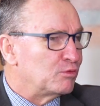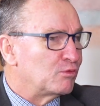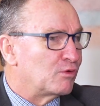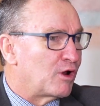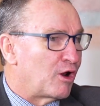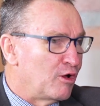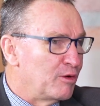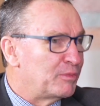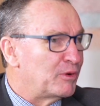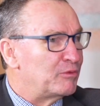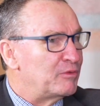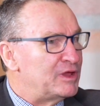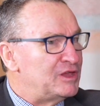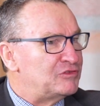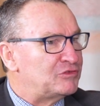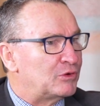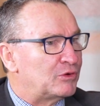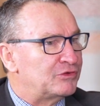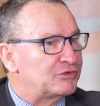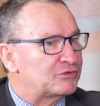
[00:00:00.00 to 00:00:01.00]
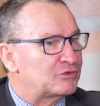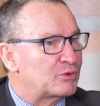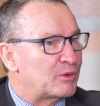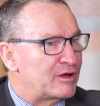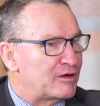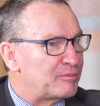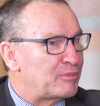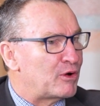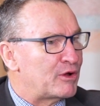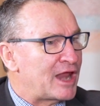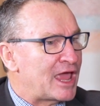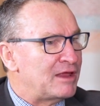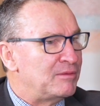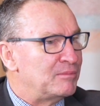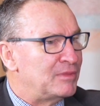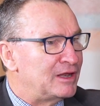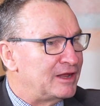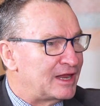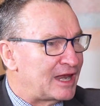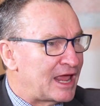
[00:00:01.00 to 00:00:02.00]
global resource, 12.8
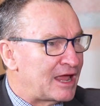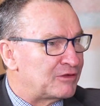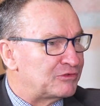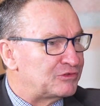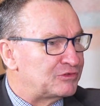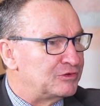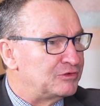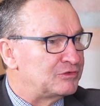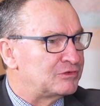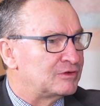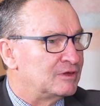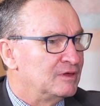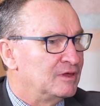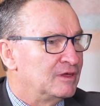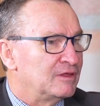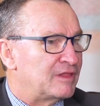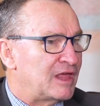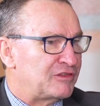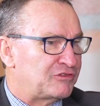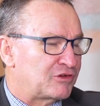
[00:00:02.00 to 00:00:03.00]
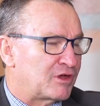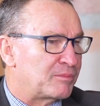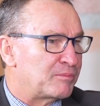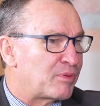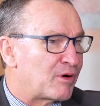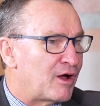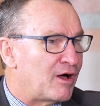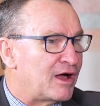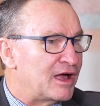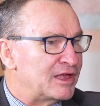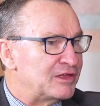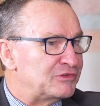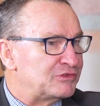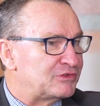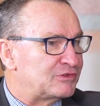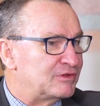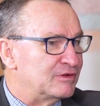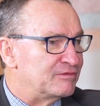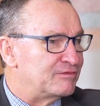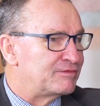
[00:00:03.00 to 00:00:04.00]
million ounces. That's
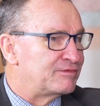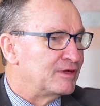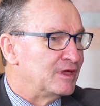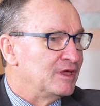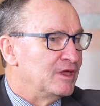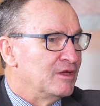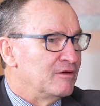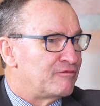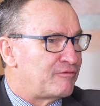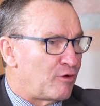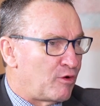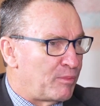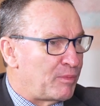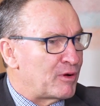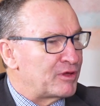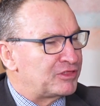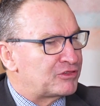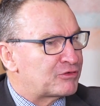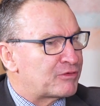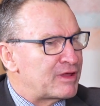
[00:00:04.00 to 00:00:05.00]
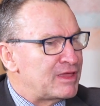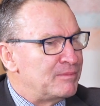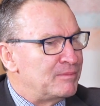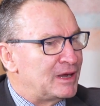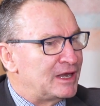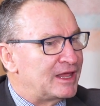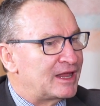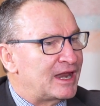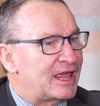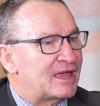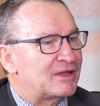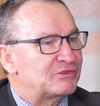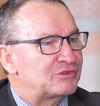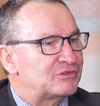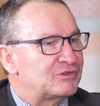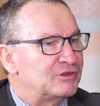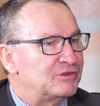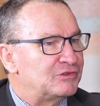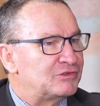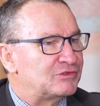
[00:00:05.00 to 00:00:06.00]
comprised of 4.3 million
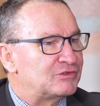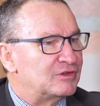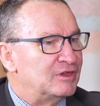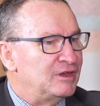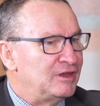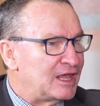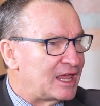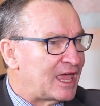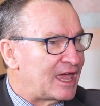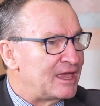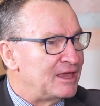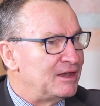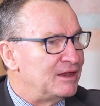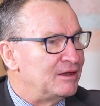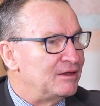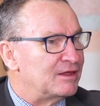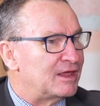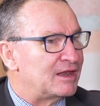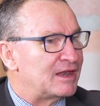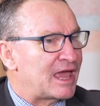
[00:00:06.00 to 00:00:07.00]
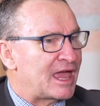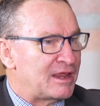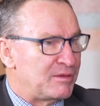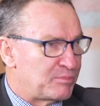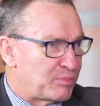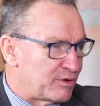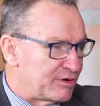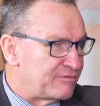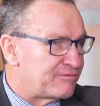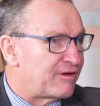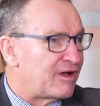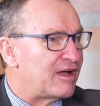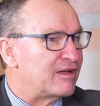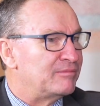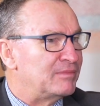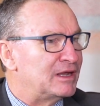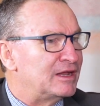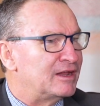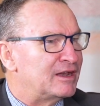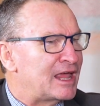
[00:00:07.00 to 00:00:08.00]
ounces indicated and 8.5
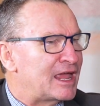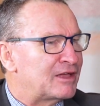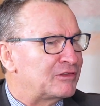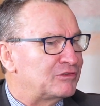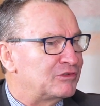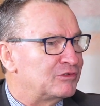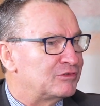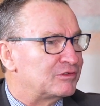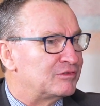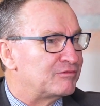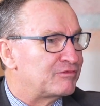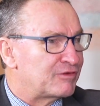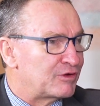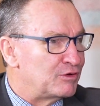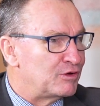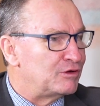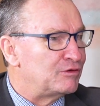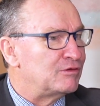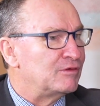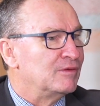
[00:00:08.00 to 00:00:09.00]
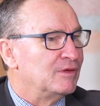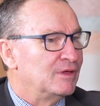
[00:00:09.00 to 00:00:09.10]
million ounces inferred.